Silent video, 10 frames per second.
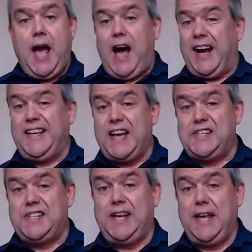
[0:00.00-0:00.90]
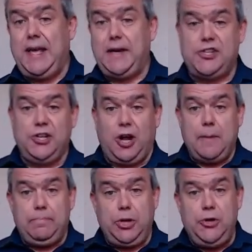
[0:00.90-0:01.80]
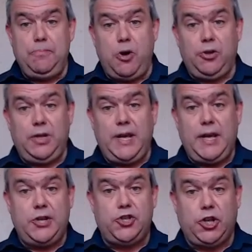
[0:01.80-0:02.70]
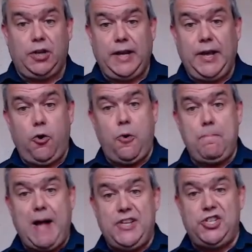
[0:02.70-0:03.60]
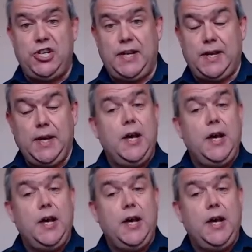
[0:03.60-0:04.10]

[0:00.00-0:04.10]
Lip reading: I guess you're here because you like balloon modelling, juggling or magic,